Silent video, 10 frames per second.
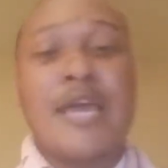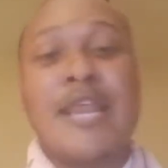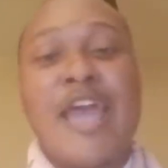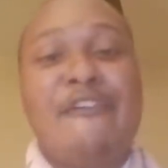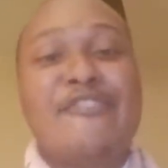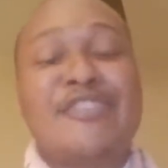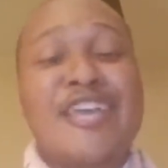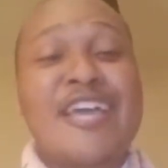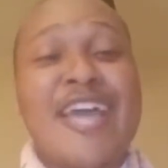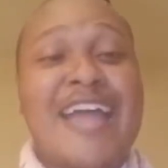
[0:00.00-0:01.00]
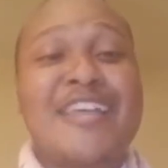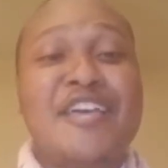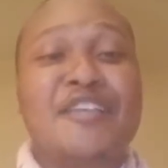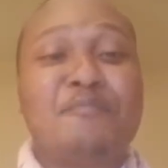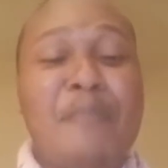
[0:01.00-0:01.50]
And everything out
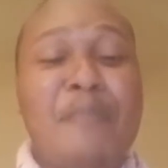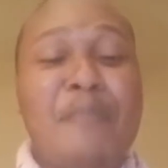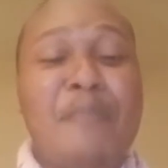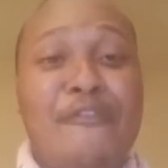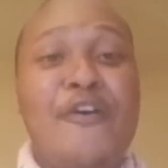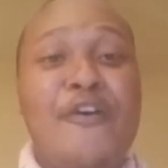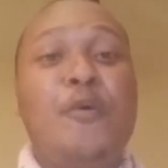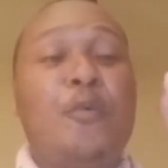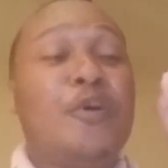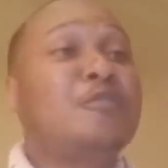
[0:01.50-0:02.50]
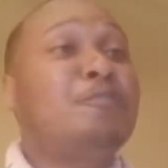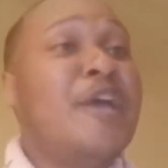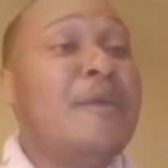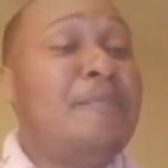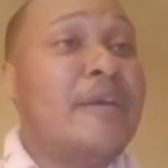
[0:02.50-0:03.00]
of his mouth was
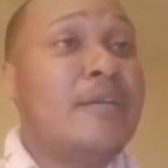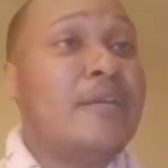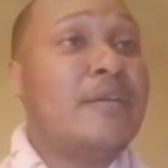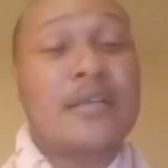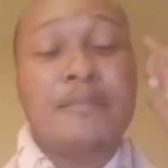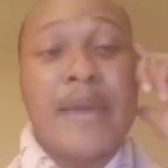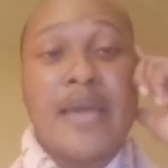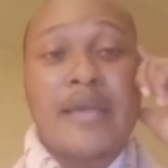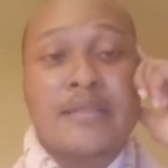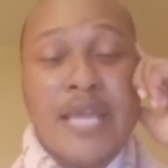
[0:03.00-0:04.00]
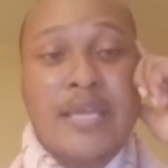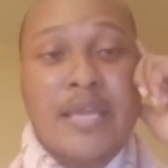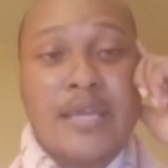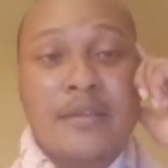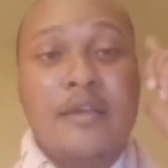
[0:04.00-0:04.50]
pimping. As a man
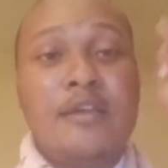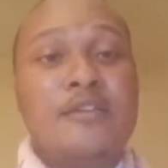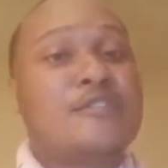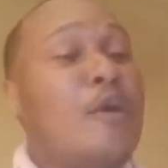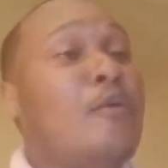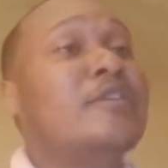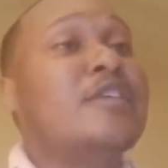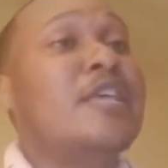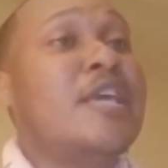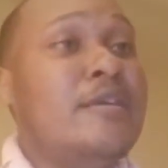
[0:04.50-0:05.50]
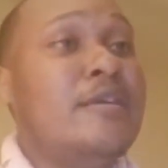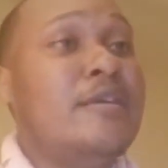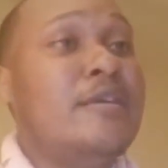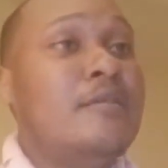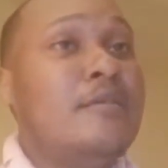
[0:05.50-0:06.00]
thinketh, so is
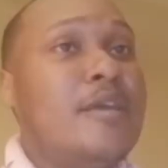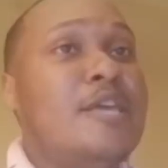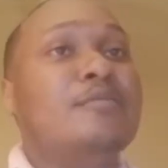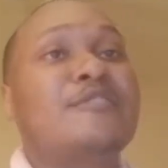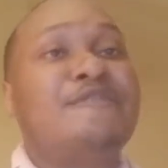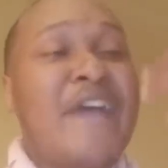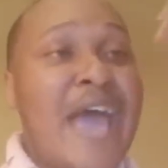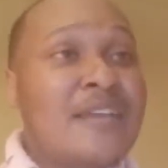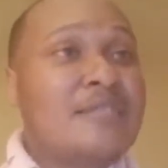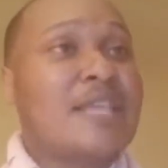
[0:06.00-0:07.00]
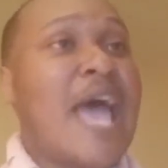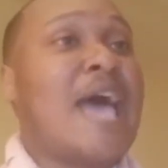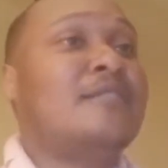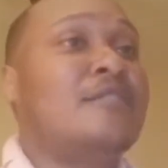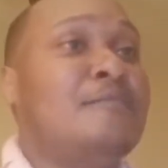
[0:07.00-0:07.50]
he. He was
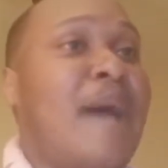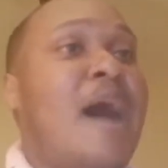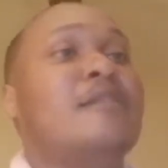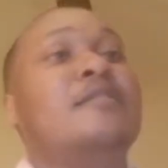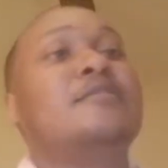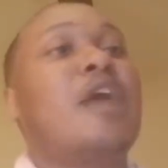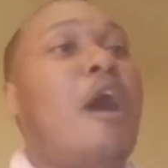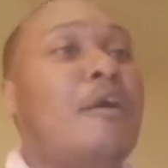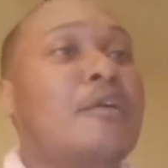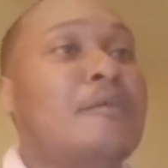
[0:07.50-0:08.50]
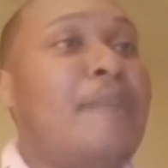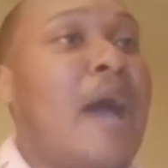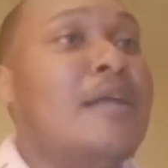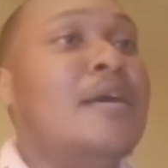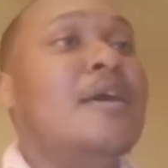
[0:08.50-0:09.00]
fantasizing about it, talking
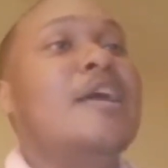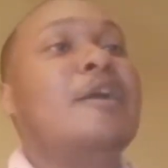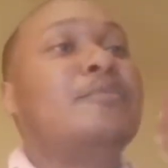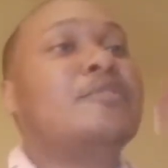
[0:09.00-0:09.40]
about it.